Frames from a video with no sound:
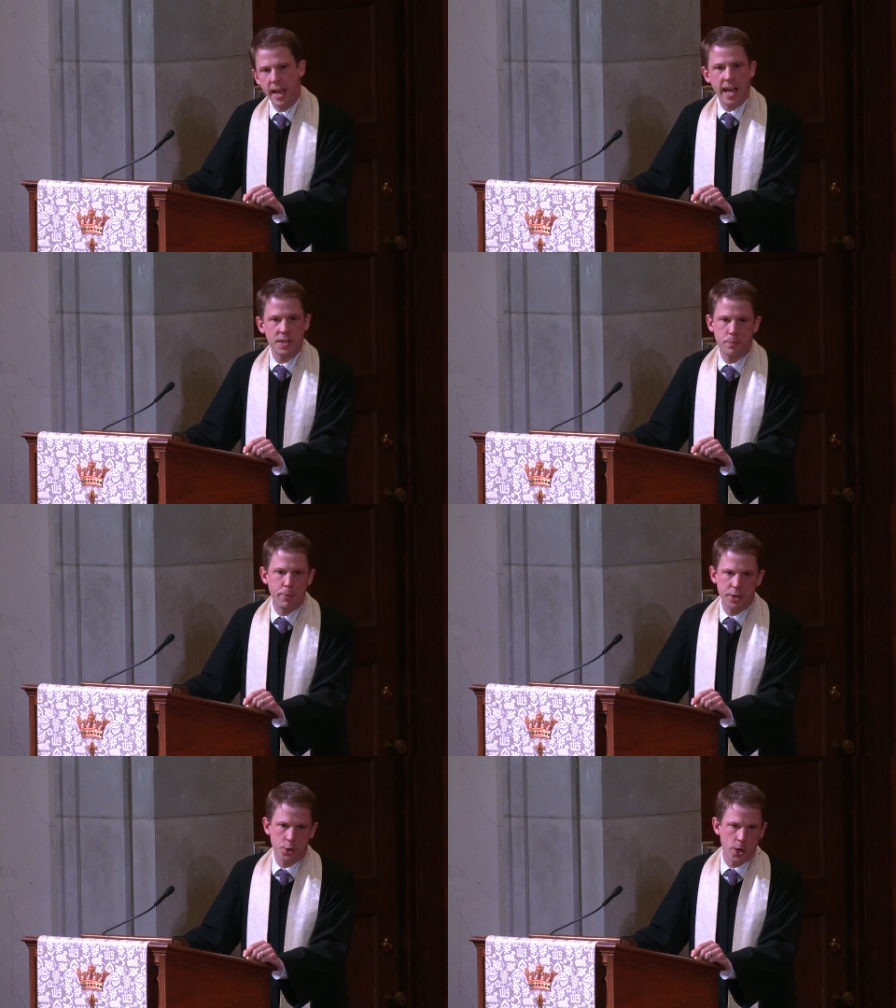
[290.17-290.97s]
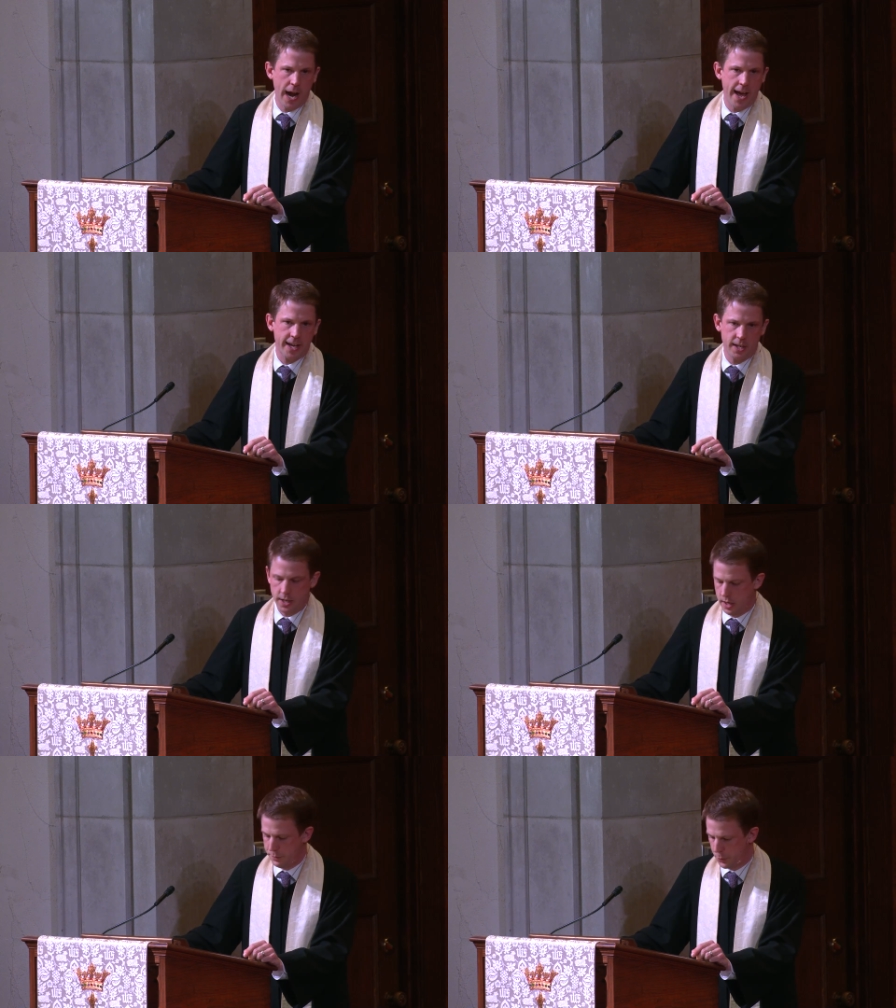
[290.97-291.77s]
and bitter
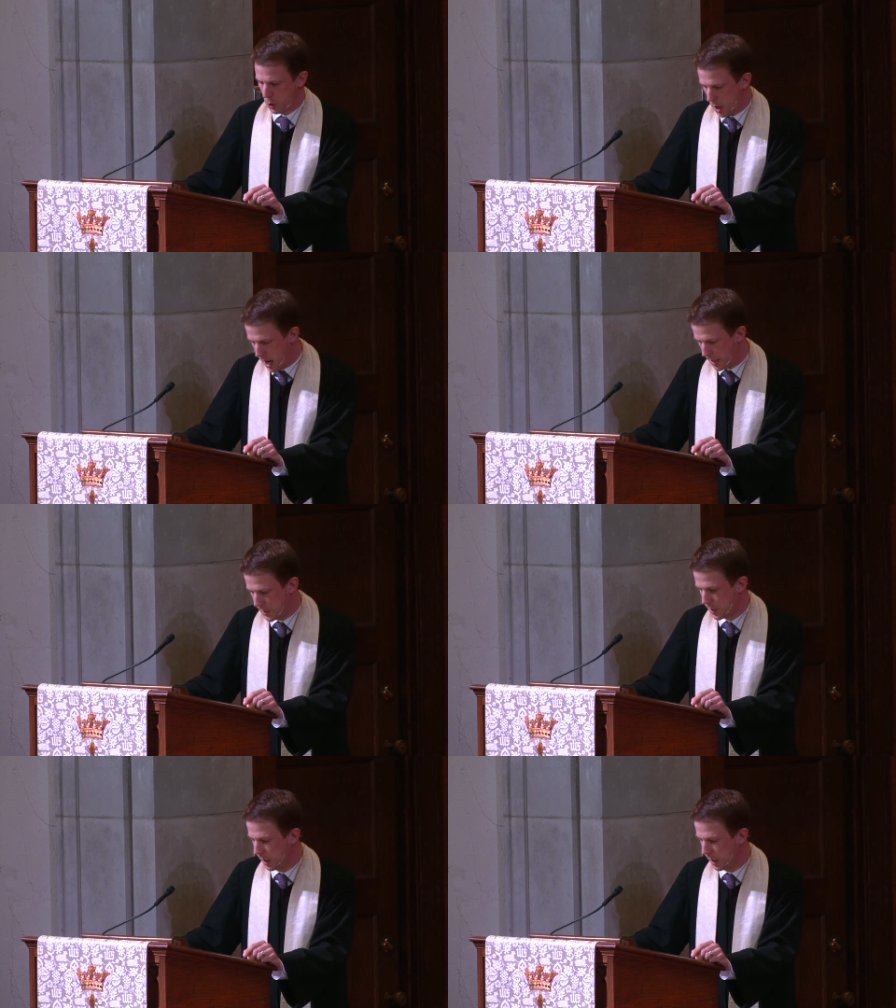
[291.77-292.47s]
agony for us,